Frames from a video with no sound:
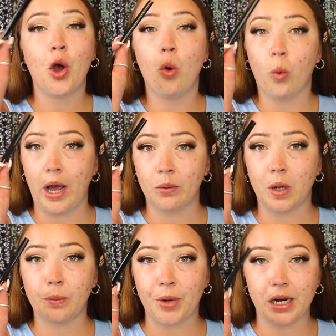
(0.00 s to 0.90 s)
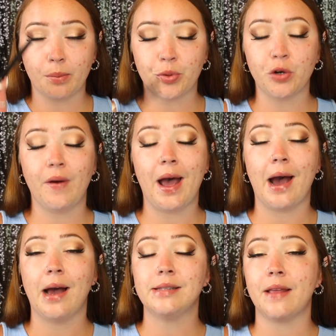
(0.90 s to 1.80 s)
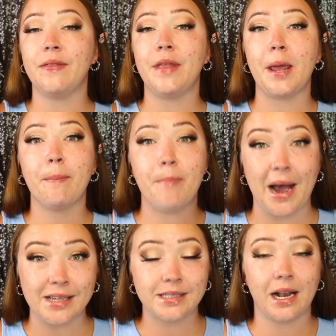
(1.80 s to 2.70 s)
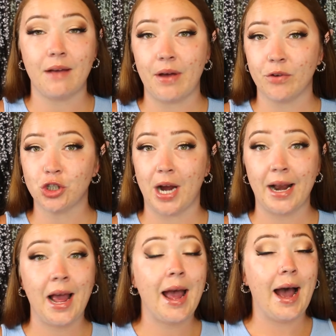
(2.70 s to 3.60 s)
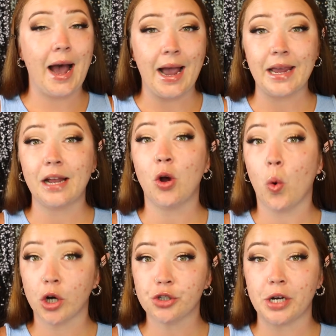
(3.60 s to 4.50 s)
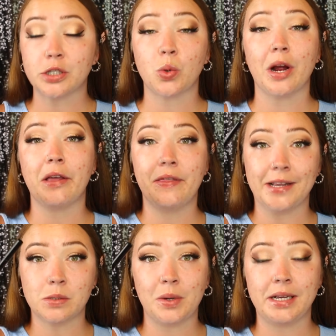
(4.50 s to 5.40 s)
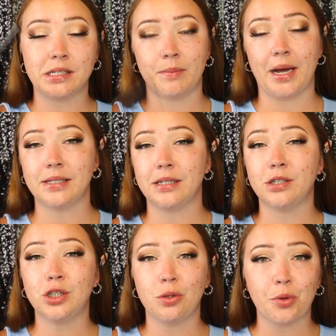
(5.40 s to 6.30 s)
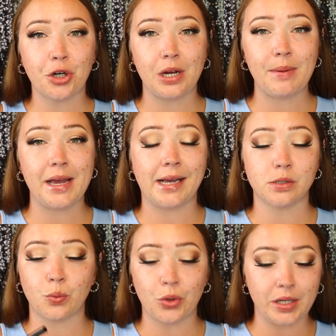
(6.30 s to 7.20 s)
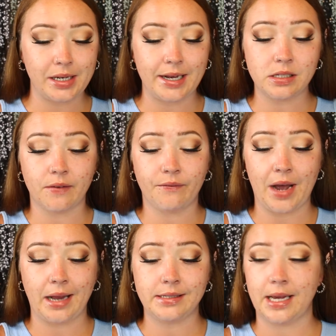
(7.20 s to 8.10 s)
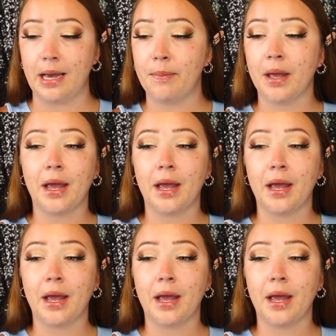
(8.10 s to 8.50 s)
Wet n Wild Breakup Proof has the best that I've ever tried. High-end or drugstore, this one is the best. It's super creamy. It has a really nice fine tip.